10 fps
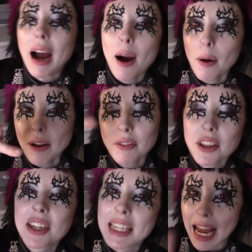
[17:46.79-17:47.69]
However,
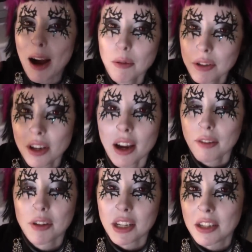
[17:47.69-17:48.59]
the downside
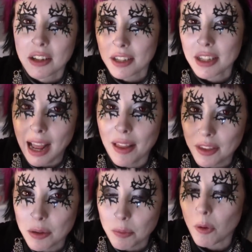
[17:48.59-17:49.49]
of Resistance at
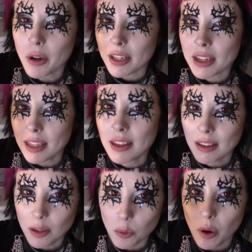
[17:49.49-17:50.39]
this point
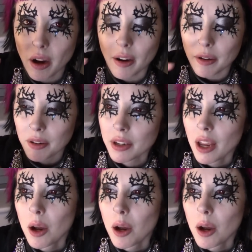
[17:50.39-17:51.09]
in the world,